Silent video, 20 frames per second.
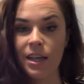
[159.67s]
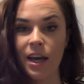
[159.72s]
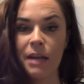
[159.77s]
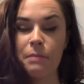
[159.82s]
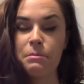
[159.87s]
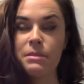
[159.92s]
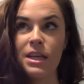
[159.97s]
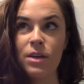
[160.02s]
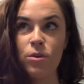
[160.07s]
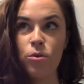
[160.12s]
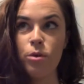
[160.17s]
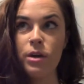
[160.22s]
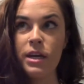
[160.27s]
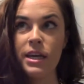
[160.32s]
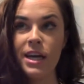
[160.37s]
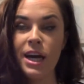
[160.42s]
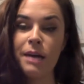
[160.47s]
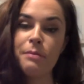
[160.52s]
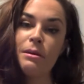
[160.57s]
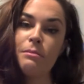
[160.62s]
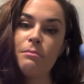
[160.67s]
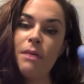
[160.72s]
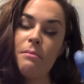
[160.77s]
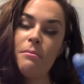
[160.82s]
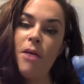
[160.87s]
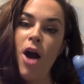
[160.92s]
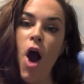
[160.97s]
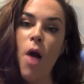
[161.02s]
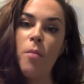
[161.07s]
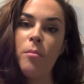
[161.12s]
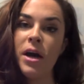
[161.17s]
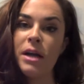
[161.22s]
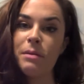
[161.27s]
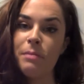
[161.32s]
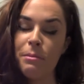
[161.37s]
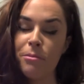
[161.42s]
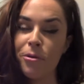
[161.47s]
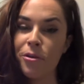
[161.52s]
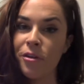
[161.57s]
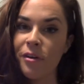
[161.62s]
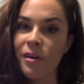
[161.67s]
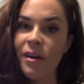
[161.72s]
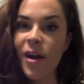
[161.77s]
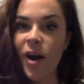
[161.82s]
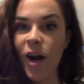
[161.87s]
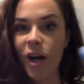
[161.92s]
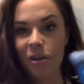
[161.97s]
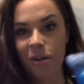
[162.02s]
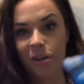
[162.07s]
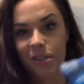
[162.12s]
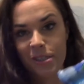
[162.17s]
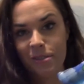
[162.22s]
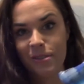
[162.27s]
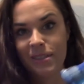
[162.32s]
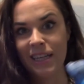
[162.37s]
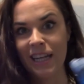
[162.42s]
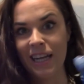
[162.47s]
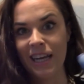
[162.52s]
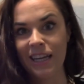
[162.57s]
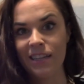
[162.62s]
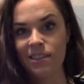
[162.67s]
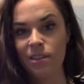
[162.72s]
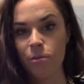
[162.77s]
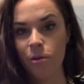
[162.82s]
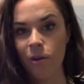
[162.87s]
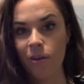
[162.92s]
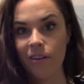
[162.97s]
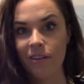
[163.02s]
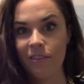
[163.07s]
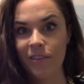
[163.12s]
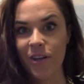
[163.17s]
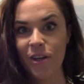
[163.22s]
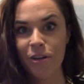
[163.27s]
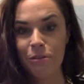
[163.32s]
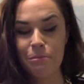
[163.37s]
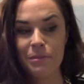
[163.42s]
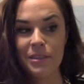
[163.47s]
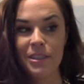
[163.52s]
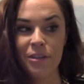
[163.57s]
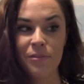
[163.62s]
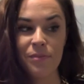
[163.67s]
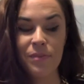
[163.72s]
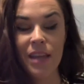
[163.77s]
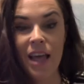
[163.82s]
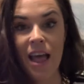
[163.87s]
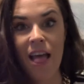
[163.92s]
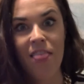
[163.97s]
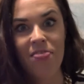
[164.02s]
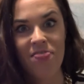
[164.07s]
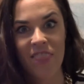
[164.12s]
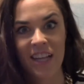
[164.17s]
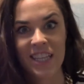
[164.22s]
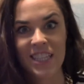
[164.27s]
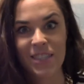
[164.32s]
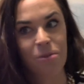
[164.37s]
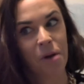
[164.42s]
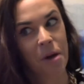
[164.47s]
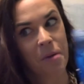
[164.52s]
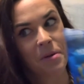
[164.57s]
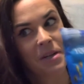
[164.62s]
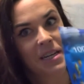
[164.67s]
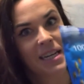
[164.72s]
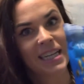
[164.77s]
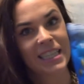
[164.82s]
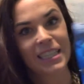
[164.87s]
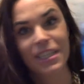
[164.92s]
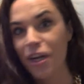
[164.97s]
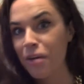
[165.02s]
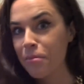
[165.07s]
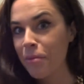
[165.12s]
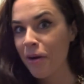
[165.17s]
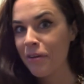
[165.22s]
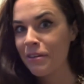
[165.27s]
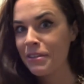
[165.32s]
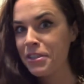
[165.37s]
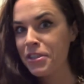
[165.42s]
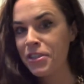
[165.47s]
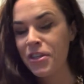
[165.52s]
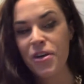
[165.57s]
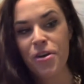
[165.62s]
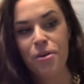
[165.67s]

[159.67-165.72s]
I'm saying we, I mean my mom and my brother are also celiacs and we all live at home, so that's why we need a lot of porridge.